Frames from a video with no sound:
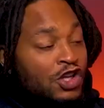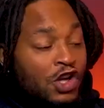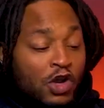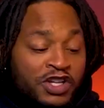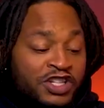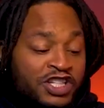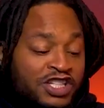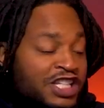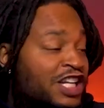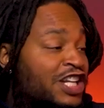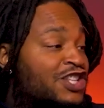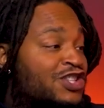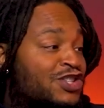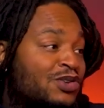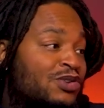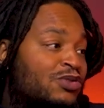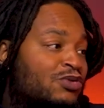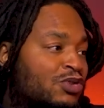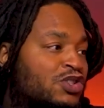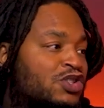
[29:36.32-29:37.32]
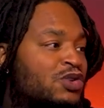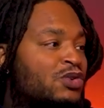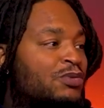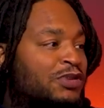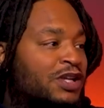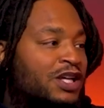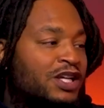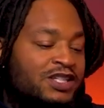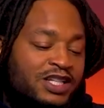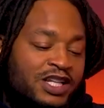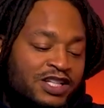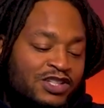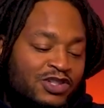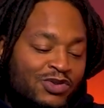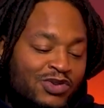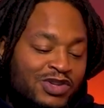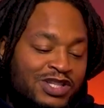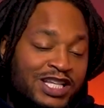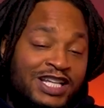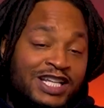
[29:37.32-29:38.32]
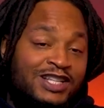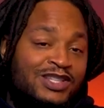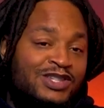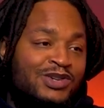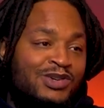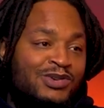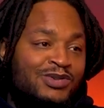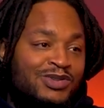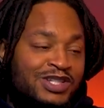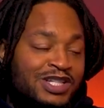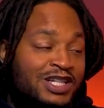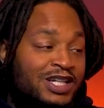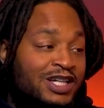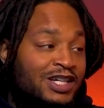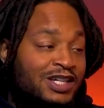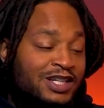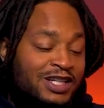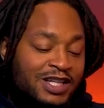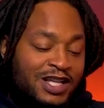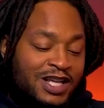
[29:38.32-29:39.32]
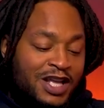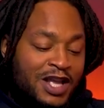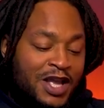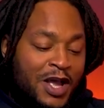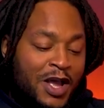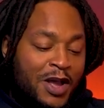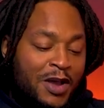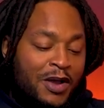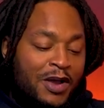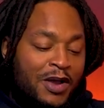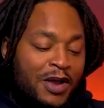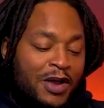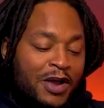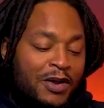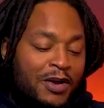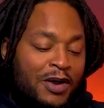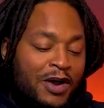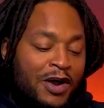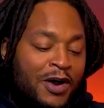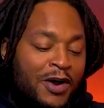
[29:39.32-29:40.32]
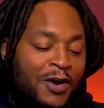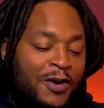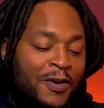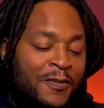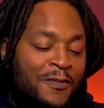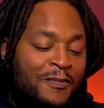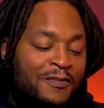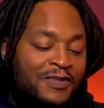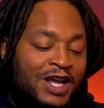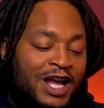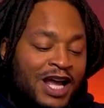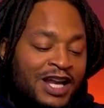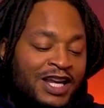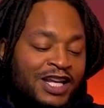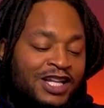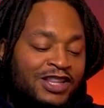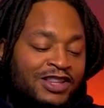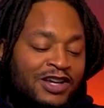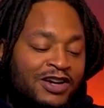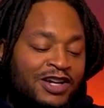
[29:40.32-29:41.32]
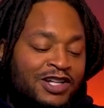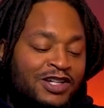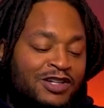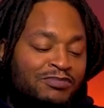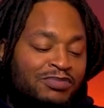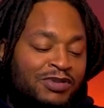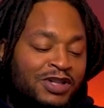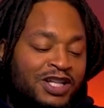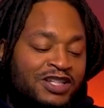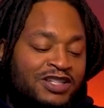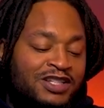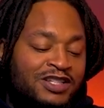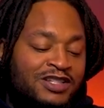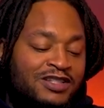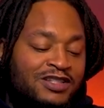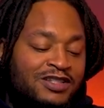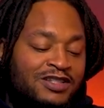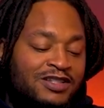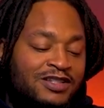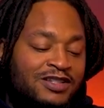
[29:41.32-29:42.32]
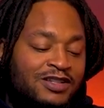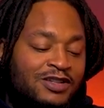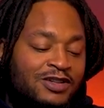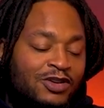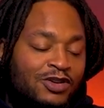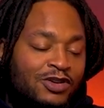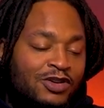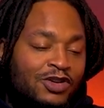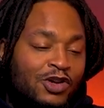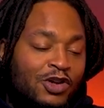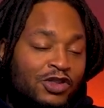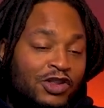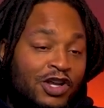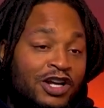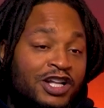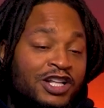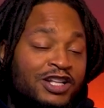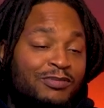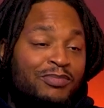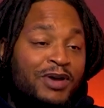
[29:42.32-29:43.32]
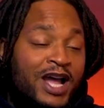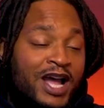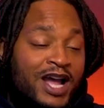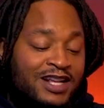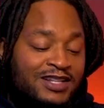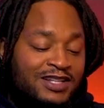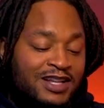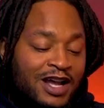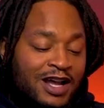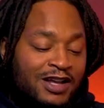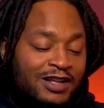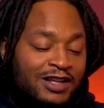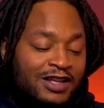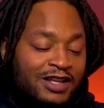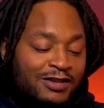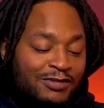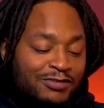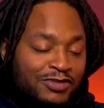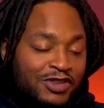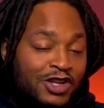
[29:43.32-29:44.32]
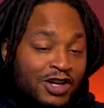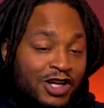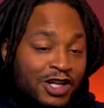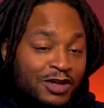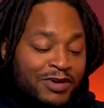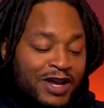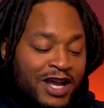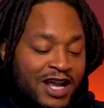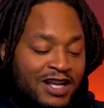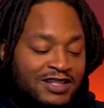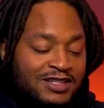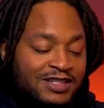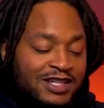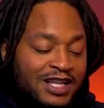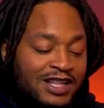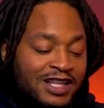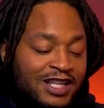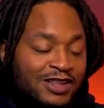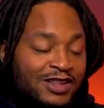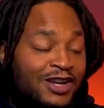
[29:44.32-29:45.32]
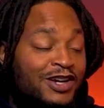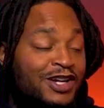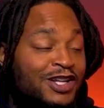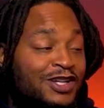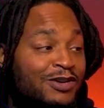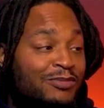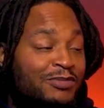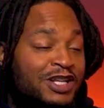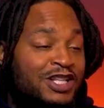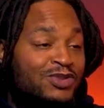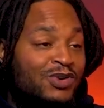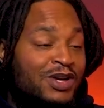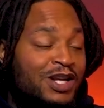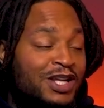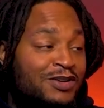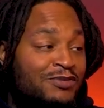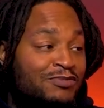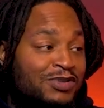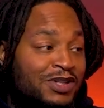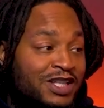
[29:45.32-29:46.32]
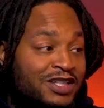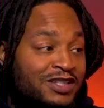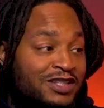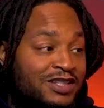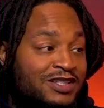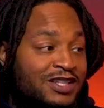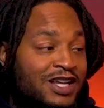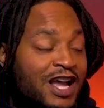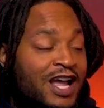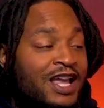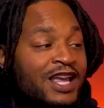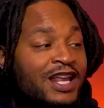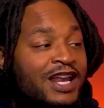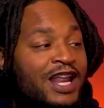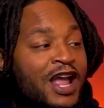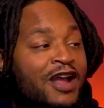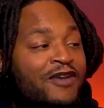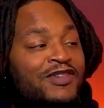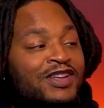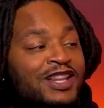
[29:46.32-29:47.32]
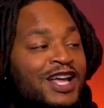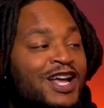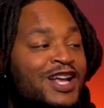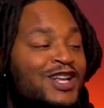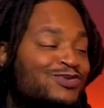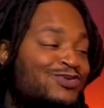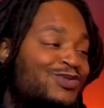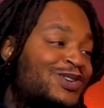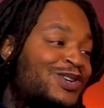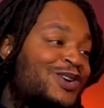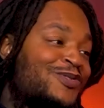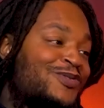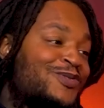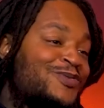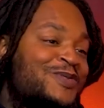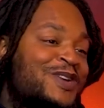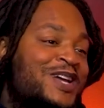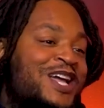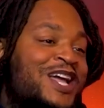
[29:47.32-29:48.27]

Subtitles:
No, he just needed 2 with 2 plus. Yeah, so once he hit 2, it was good. I needed 30 completions, 30 passes, and then 20 completions. I hit every last one of them.